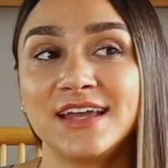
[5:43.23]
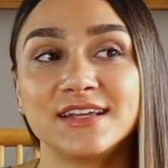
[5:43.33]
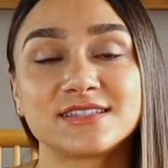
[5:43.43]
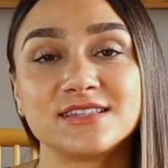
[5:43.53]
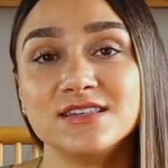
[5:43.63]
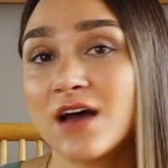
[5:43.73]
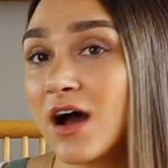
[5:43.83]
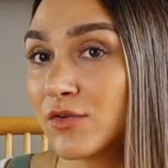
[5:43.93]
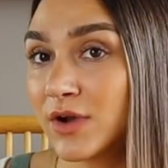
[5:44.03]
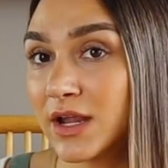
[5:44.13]
and it's
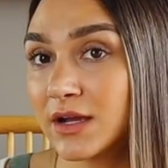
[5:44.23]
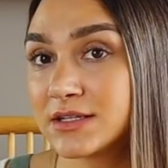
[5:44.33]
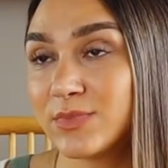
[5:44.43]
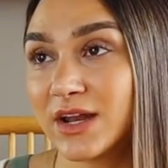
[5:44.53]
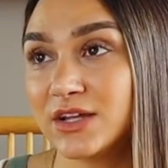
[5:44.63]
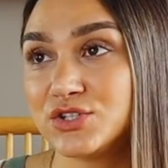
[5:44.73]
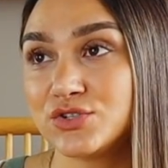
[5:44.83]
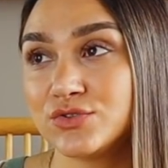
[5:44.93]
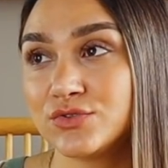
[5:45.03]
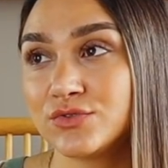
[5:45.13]
not ranked, but I
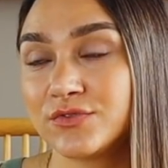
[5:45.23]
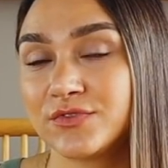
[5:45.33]
do